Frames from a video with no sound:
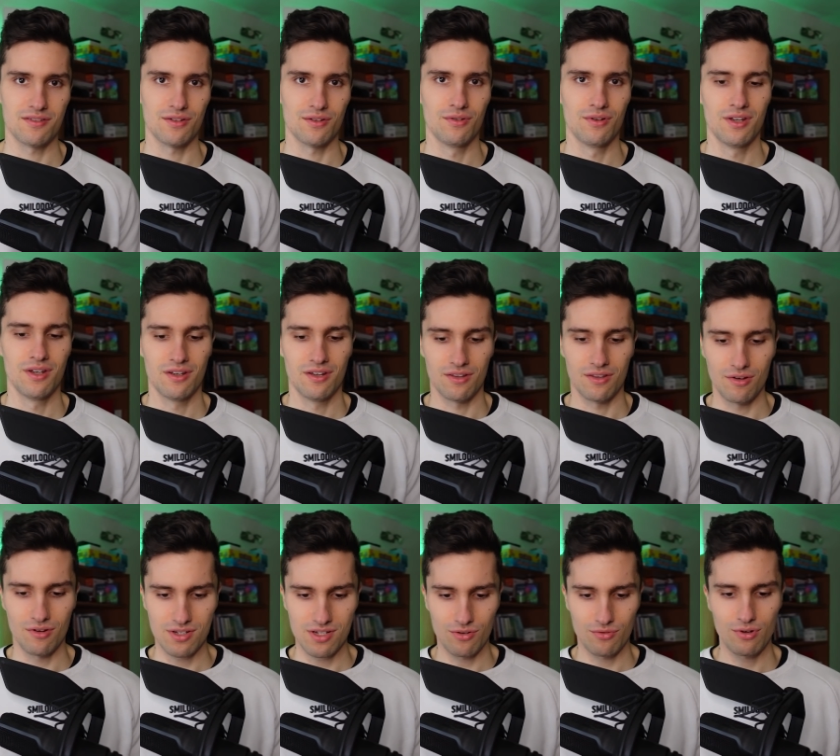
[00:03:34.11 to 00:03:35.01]
So
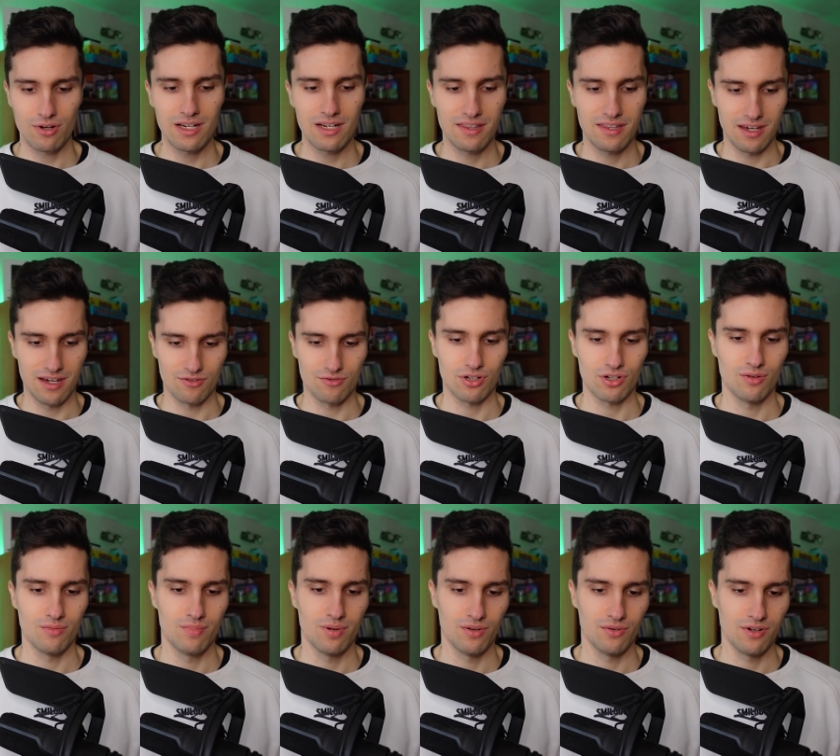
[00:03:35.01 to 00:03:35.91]
those are really the Android
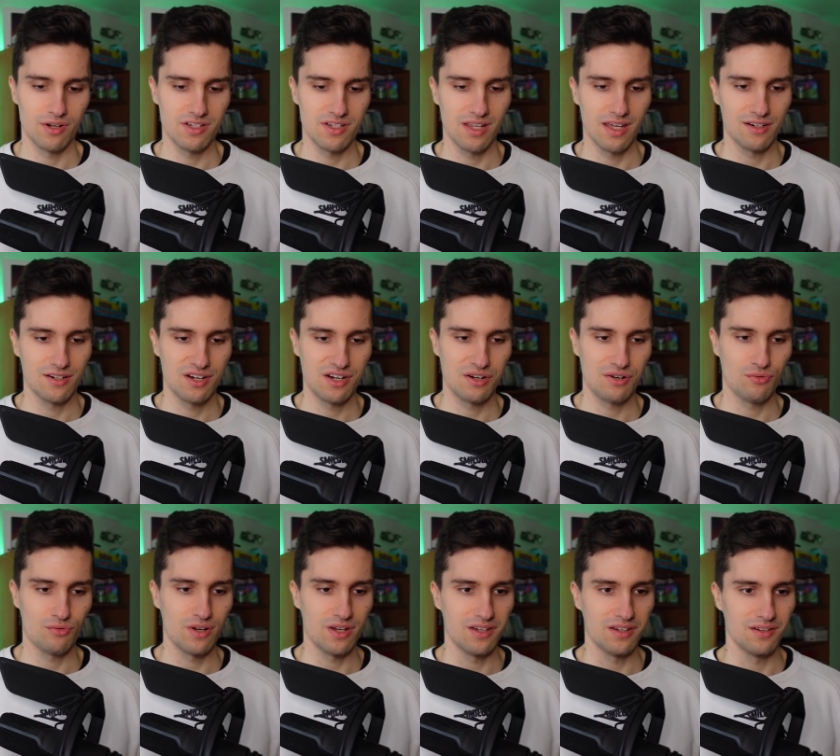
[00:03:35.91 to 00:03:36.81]
components that
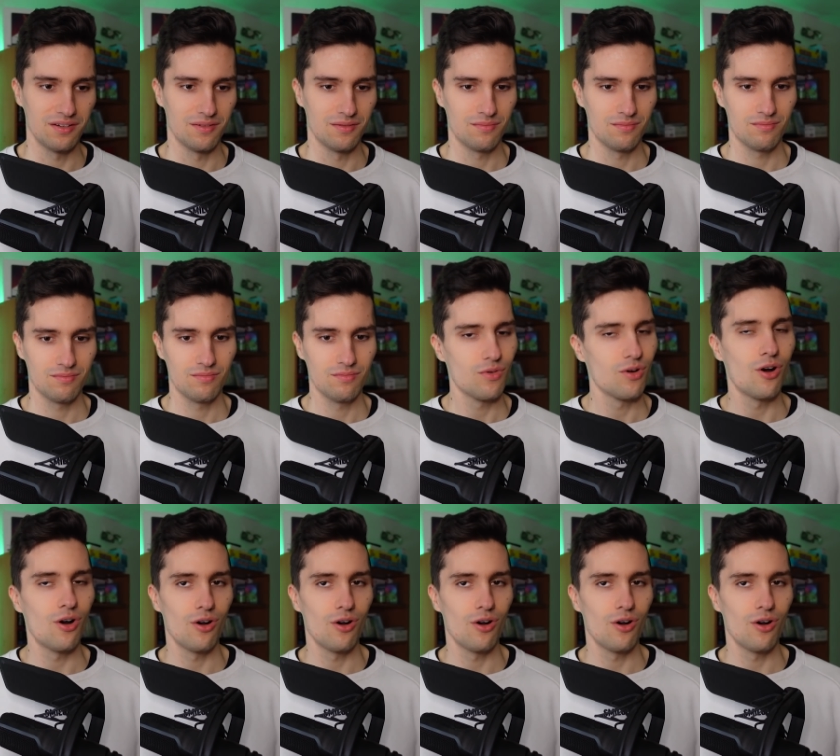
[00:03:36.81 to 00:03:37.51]
we um,